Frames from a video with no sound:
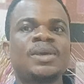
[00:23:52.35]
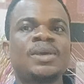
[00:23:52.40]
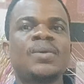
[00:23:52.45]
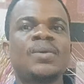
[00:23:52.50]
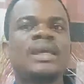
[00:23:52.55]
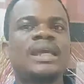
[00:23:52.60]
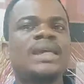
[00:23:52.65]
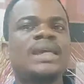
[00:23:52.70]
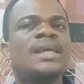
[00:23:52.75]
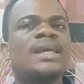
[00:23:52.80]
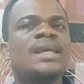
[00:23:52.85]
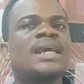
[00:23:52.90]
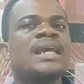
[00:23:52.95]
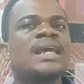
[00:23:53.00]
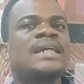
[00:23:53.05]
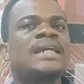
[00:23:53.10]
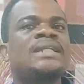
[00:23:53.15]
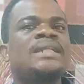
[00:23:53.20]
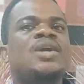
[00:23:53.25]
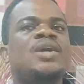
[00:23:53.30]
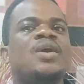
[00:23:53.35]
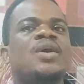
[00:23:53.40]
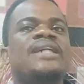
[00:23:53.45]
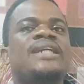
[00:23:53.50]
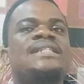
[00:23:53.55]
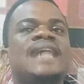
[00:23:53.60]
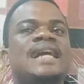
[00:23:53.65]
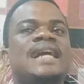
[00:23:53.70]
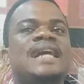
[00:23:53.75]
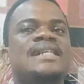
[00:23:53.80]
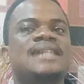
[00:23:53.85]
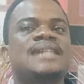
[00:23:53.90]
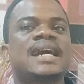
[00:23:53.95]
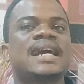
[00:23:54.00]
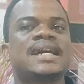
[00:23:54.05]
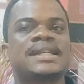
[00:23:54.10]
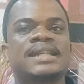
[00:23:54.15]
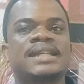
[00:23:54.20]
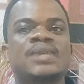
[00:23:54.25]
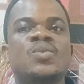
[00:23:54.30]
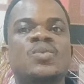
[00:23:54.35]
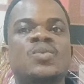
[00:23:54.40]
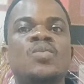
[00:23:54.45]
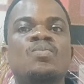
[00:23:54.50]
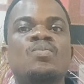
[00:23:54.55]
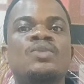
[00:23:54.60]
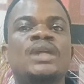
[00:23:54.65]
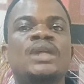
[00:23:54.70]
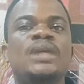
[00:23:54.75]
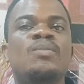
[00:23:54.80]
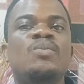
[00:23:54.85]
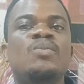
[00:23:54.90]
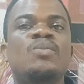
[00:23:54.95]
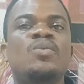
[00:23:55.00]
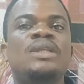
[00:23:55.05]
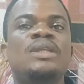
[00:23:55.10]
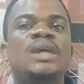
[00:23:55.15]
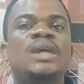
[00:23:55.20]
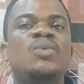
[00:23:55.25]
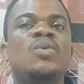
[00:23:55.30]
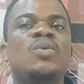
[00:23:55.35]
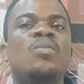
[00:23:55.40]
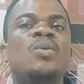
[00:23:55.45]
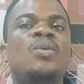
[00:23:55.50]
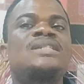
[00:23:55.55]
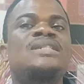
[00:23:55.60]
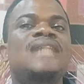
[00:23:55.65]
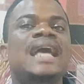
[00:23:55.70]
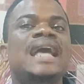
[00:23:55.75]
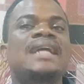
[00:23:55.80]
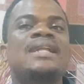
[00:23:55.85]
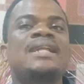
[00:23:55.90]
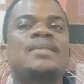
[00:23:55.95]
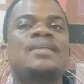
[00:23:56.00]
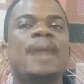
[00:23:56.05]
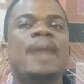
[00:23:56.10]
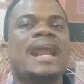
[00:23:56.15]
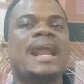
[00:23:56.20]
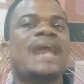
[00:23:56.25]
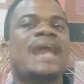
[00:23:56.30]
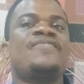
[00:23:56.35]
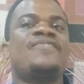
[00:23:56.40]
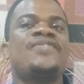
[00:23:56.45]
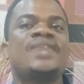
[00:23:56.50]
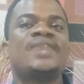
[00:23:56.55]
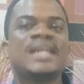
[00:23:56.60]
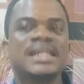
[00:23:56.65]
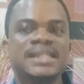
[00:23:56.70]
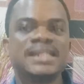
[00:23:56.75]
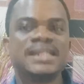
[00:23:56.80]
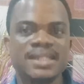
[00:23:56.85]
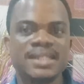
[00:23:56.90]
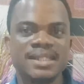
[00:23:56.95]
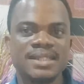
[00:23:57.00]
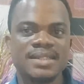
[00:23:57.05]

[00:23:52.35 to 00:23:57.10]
Okay? The correct answer, they will most likely paraphrase